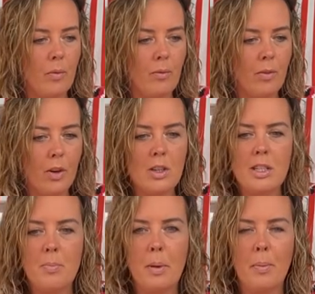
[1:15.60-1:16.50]
for us
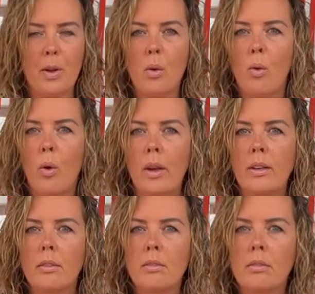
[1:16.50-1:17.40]
to be able to go
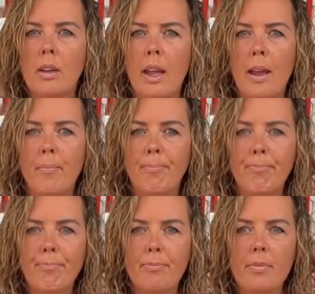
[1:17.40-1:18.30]
on
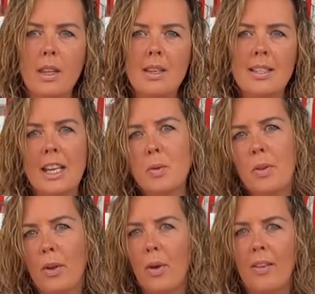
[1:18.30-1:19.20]
sites
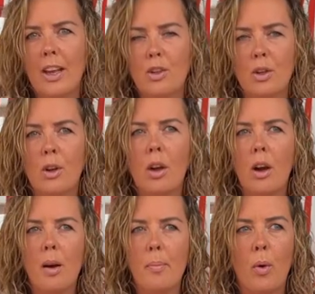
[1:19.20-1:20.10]
without electric
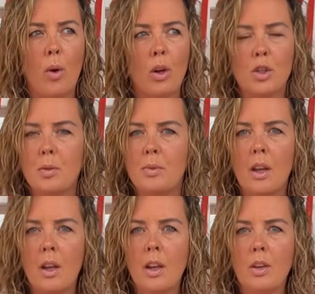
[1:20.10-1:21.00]
hookup, or just,
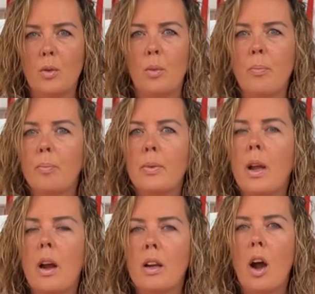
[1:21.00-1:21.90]
you know,
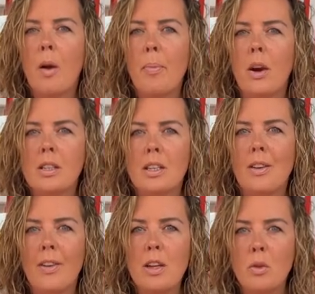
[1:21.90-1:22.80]
car parks that you
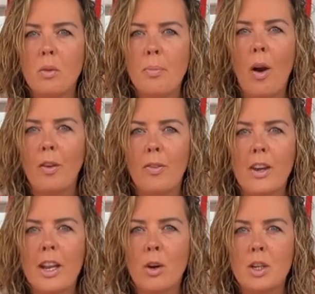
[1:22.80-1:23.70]
find on park for
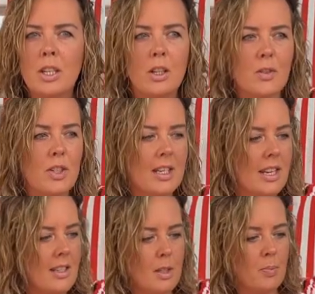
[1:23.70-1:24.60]
night, or search for
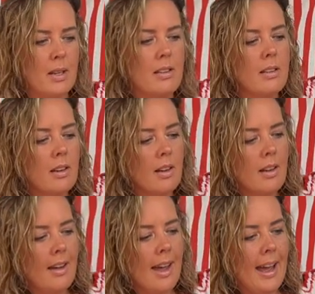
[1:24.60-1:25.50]
sites, it's been
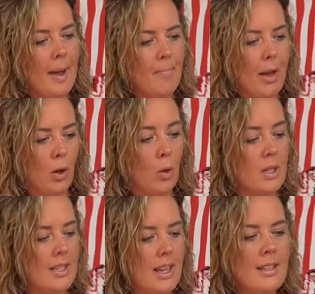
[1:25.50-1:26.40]
a
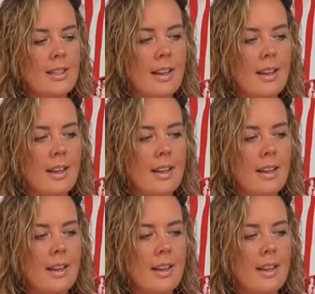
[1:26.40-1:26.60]
godsend.